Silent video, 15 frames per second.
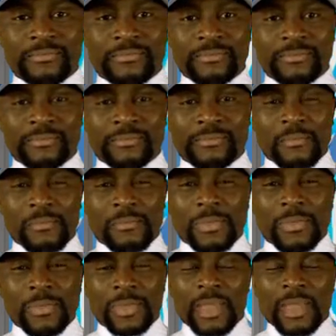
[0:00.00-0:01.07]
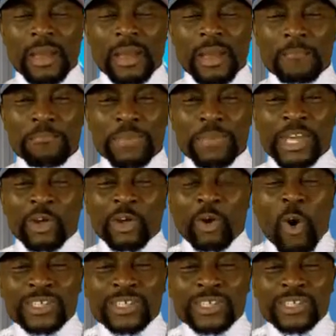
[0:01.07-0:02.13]
Because its sense of
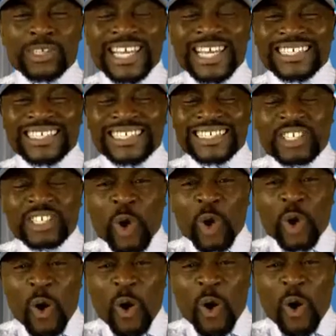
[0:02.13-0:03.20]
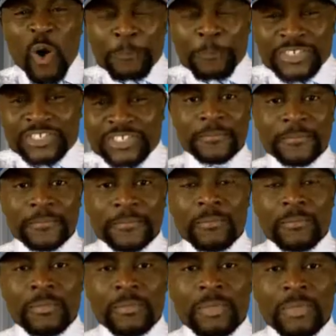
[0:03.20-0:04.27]
purpose, it be
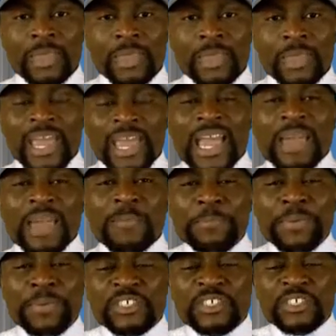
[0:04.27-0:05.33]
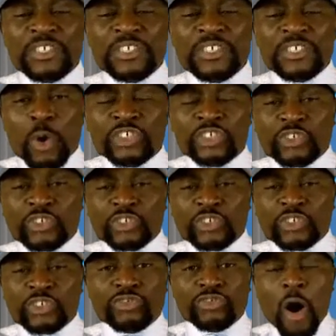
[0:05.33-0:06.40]
so strong,
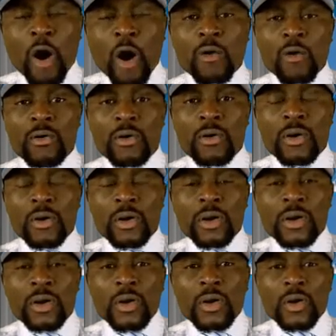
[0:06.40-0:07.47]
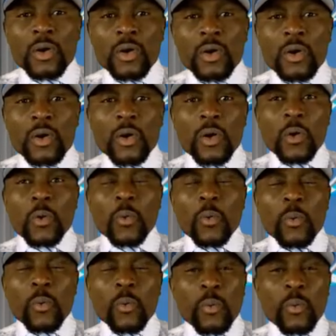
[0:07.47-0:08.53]
where Ivo be almost like a
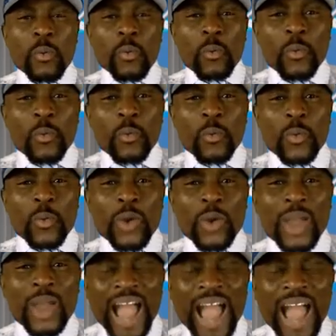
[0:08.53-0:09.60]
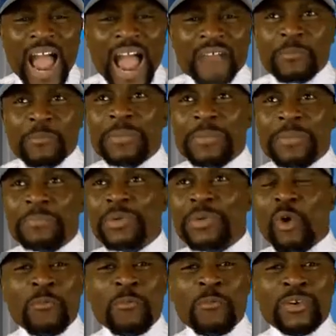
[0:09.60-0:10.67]
magician. Like those people not
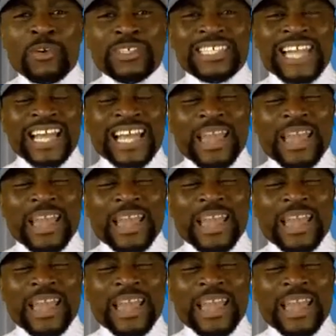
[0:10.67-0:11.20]
see.